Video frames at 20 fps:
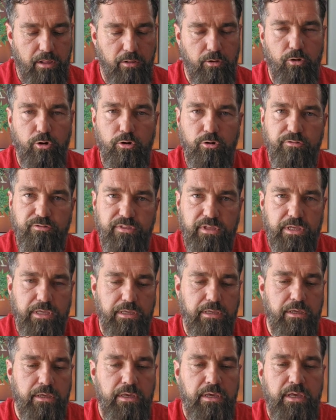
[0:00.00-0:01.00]
the
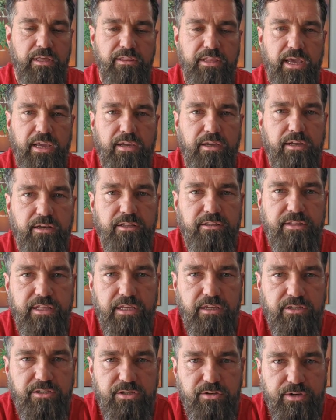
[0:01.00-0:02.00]
musky
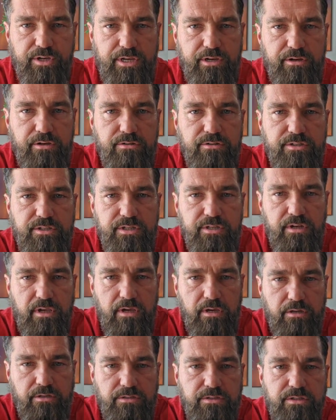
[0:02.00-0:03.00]
undertone,
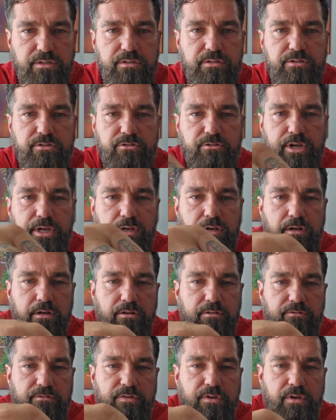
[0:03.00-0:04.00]
or you might get more of an
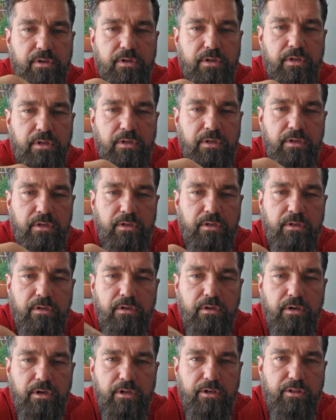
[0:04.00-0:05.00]
OG or a
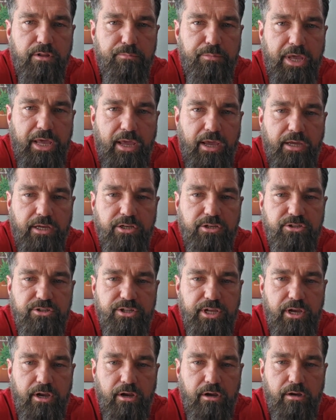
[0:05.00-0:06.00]
pepper smell,
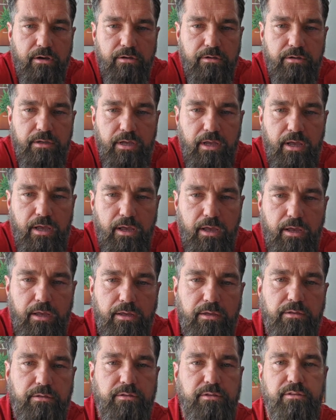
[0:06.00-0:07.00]
earthy, that kind of
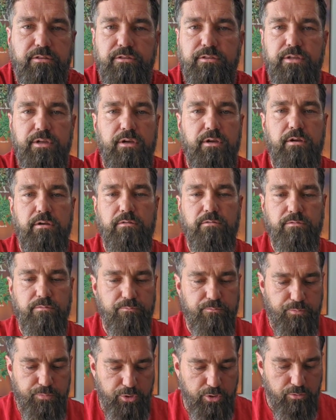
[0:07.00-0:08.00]
thing. So here's the
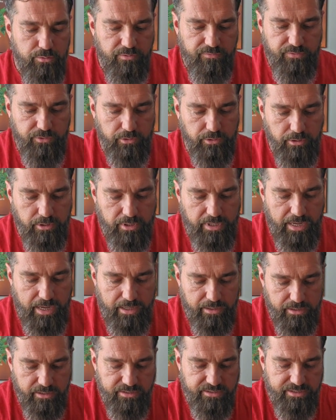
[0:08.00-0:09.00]
nugs straight
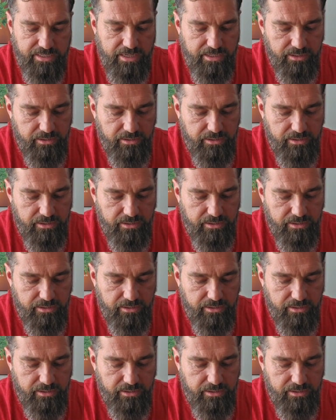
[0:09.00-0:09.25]
out of